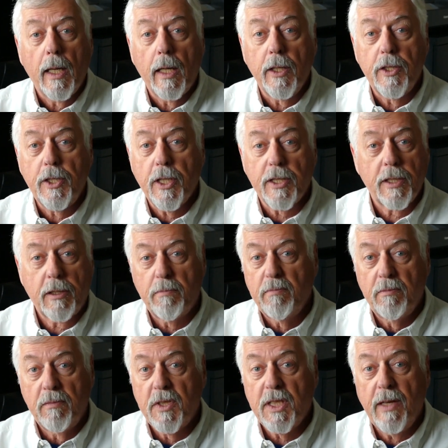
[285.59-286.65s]
just
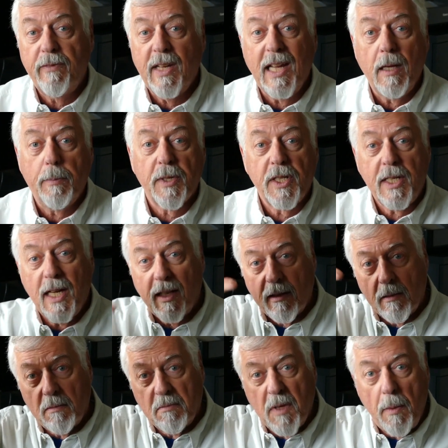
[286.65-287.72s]
70-80%,
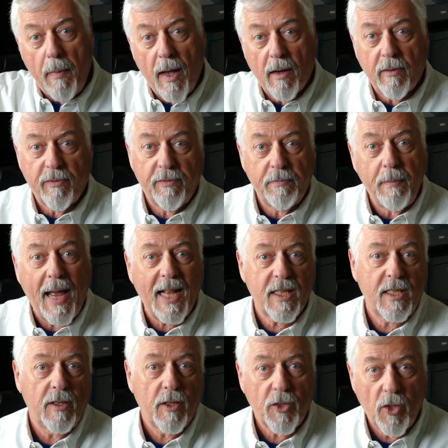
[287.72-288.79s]
the amount of mass
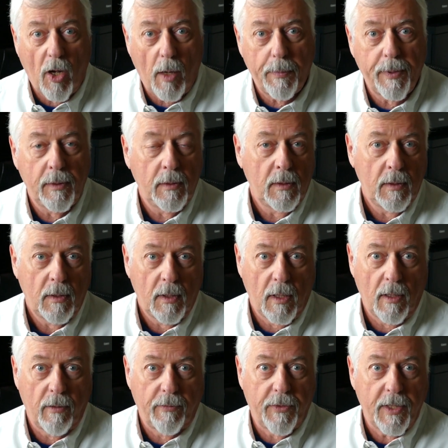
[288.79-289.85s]
in the top
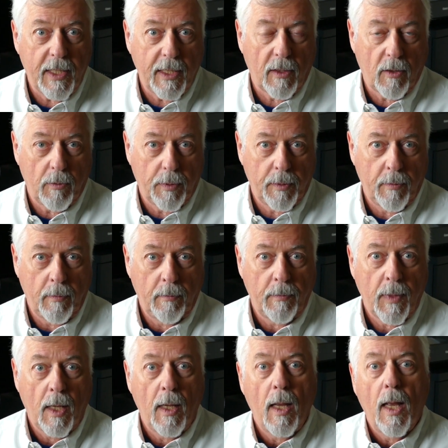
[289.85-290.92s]
of the D-loop.
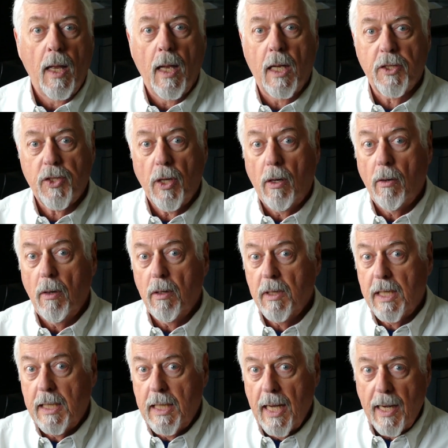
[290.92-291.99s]
So
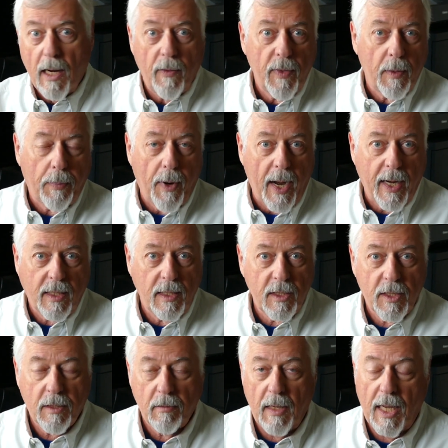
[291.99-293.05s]
get out in there,
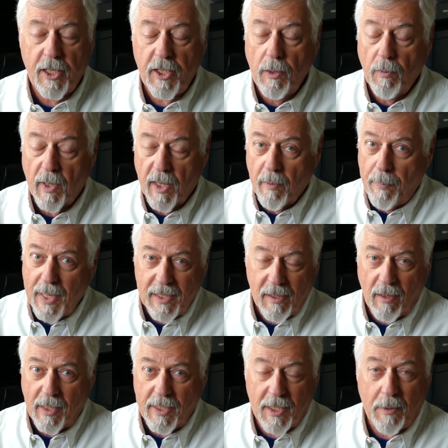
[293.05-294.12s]
practice. Actually, one of the best
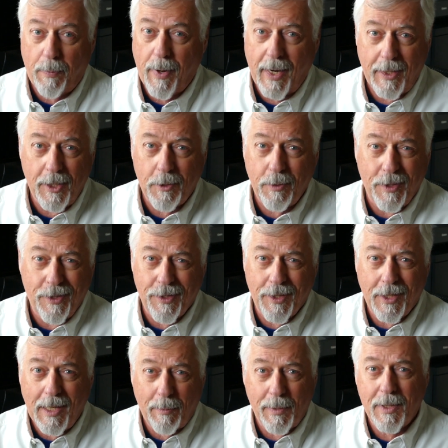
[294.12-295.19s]
lines to practice with is a
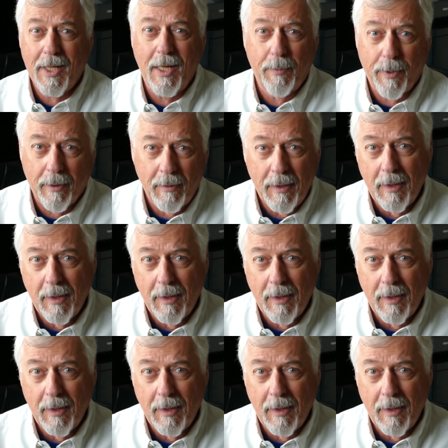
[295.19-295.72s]
double taper.